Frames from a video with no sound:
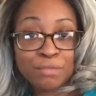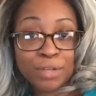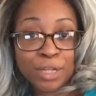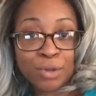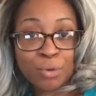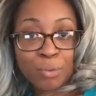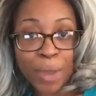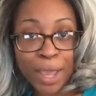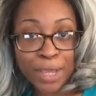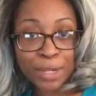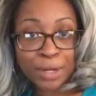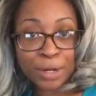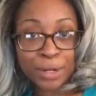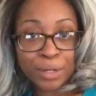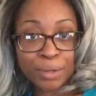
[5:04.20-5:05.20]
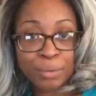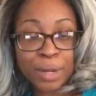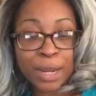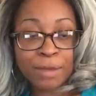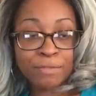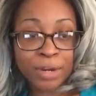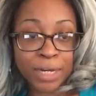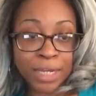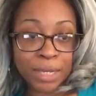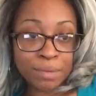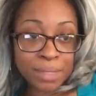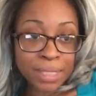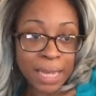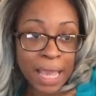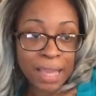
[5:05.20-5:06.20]
of a little white girl or whatever, and he
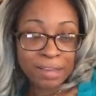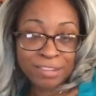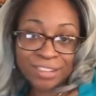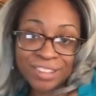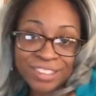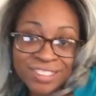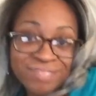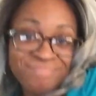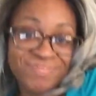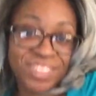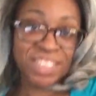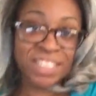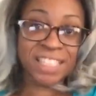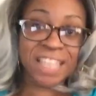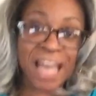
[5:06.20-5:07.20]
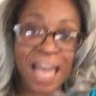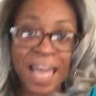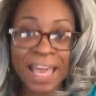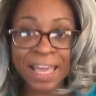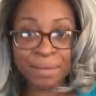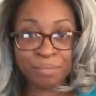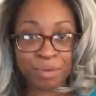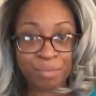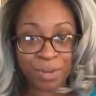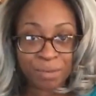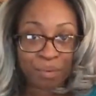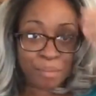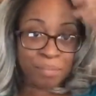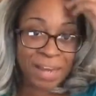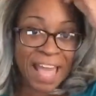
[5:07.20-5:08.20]
was like, oh, she's alright, but put
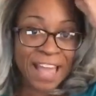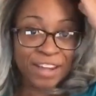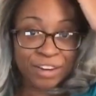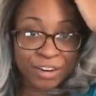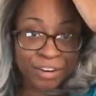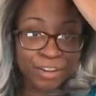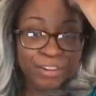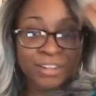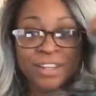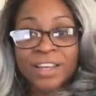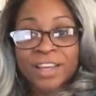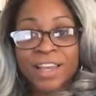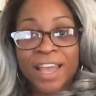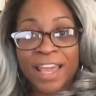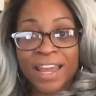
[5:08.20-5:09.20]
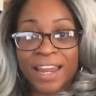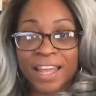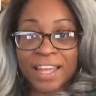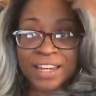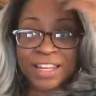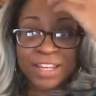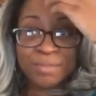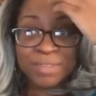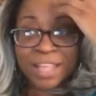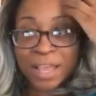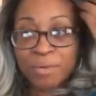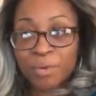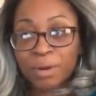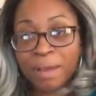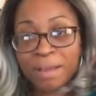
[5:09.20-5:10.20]
up a black girl. And then he was
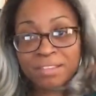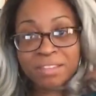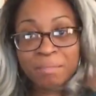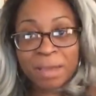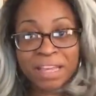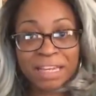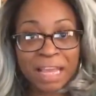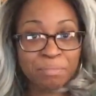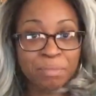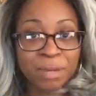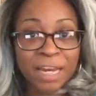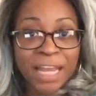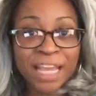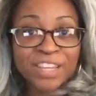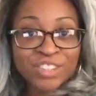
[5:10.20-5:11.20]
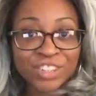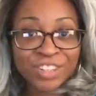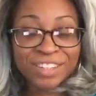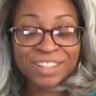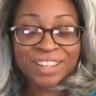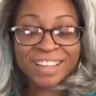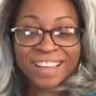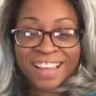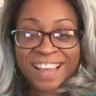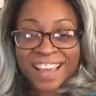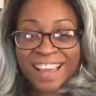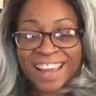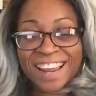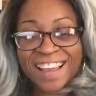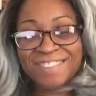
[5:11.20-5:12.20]
like, what about somebody like Malaysia?
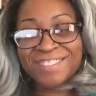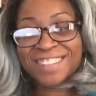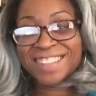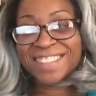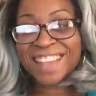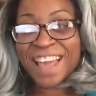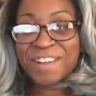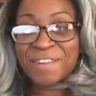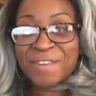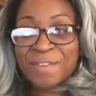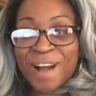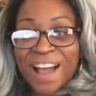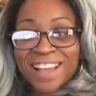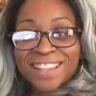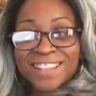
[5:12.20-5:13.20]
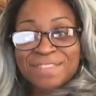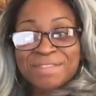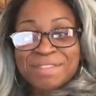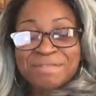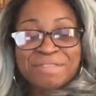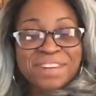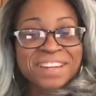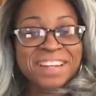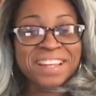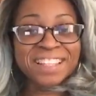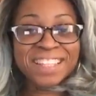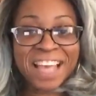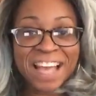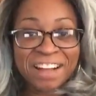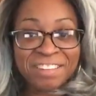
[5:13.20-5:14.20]
And I'm just like, why should he
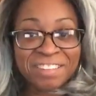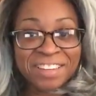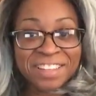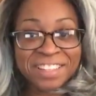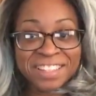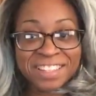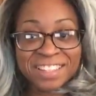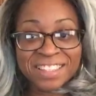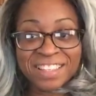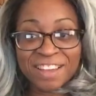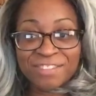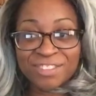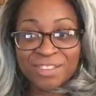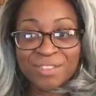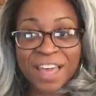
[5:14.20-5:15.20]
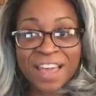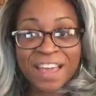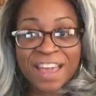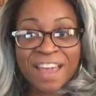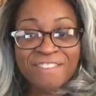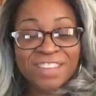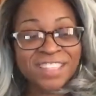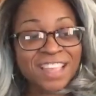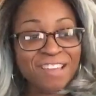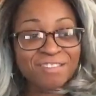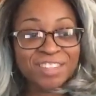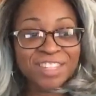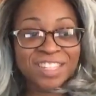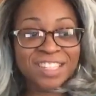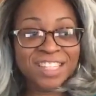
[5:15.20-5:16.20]
want to tell her these stuff so that every
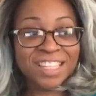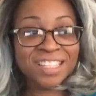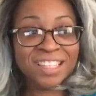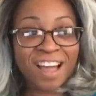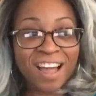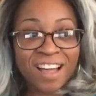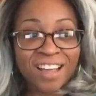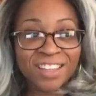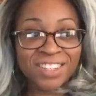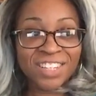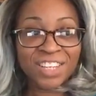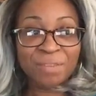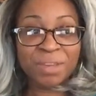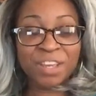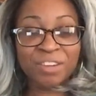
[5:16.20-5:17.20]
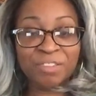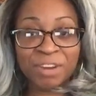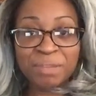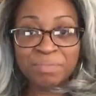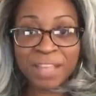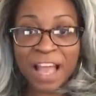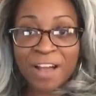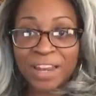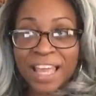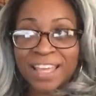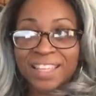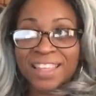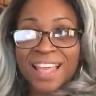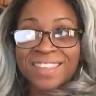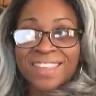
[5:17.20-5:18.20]
time she see Doug, she could be creeped out?
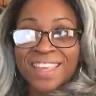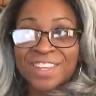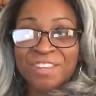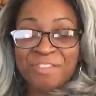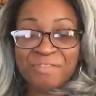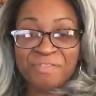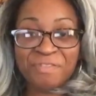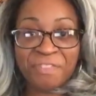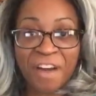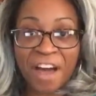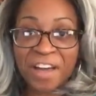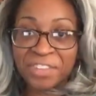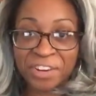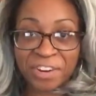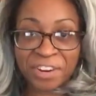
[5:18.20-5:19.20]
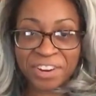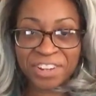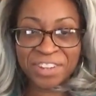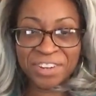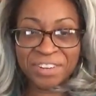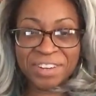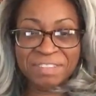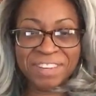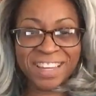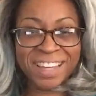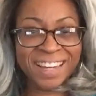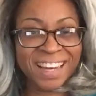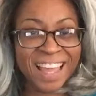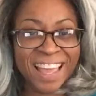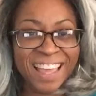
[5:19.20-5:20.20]
Like, that's like your father, you know what I
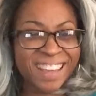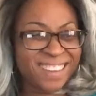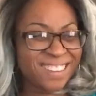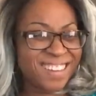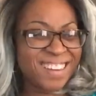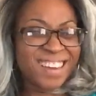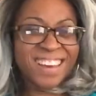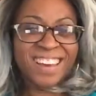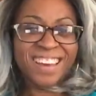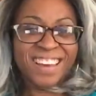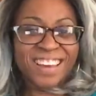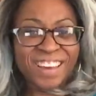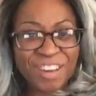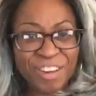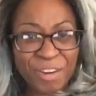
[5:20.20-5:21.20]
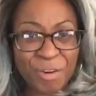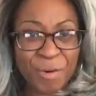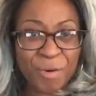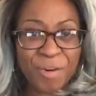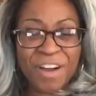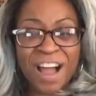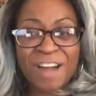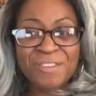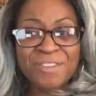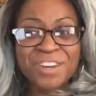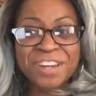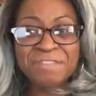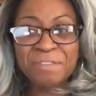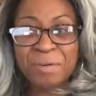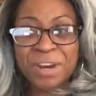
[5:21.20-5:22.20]
mean? Like, ew, I
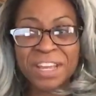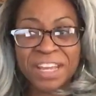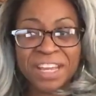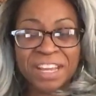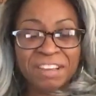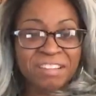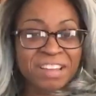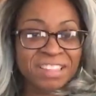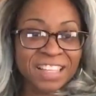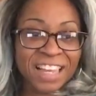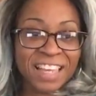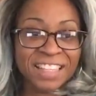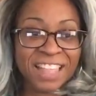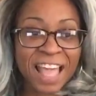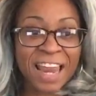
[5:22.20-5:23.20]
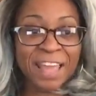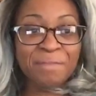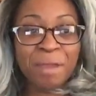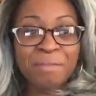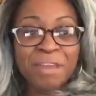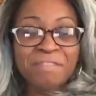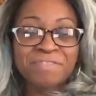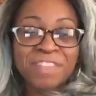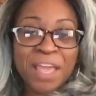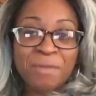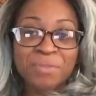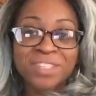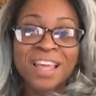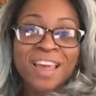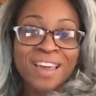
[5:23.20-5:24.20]
wouldn't even want to hear nothing like that. Like, maybe if they
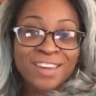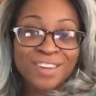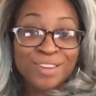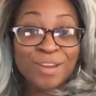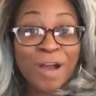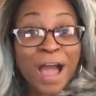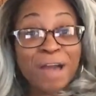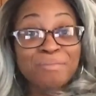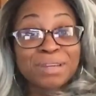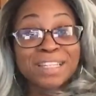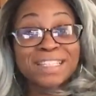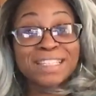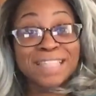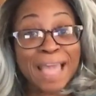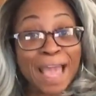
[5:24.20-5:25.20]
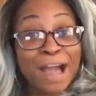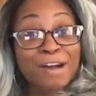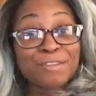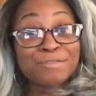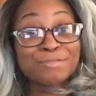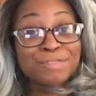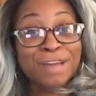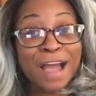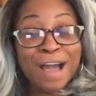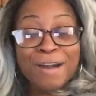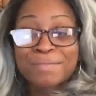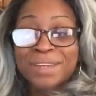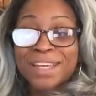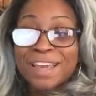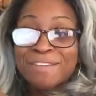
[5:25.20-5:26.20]
was, you know, I'll be down.
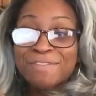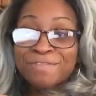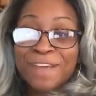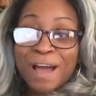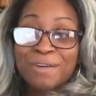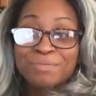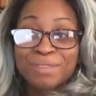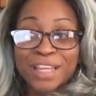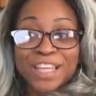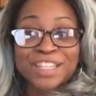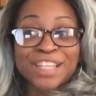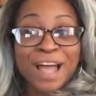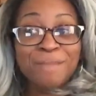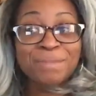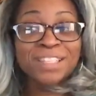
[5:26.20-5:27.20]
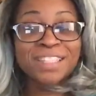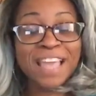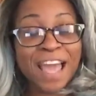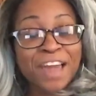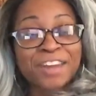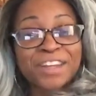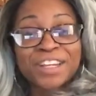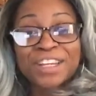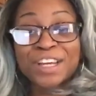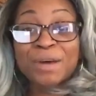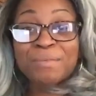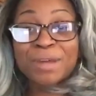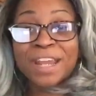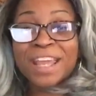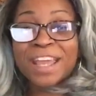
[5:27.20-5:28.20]
If I was Malaysia, I'd be down and
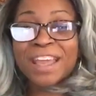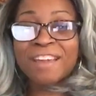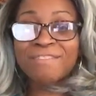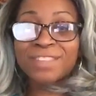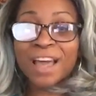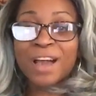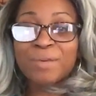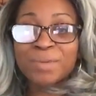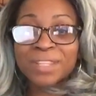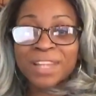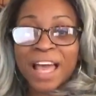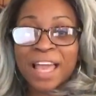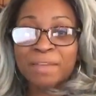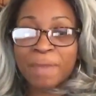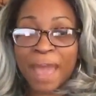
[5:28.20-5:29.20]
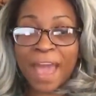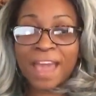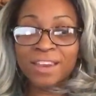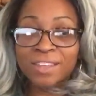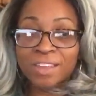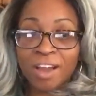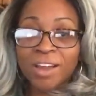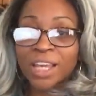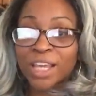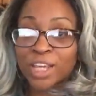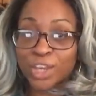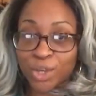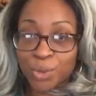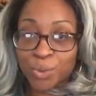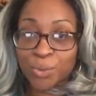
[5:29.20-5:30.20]
good with it if Doug was, like, mad young
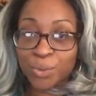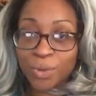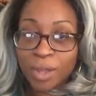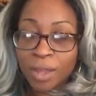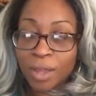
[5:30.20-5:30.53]
and cute.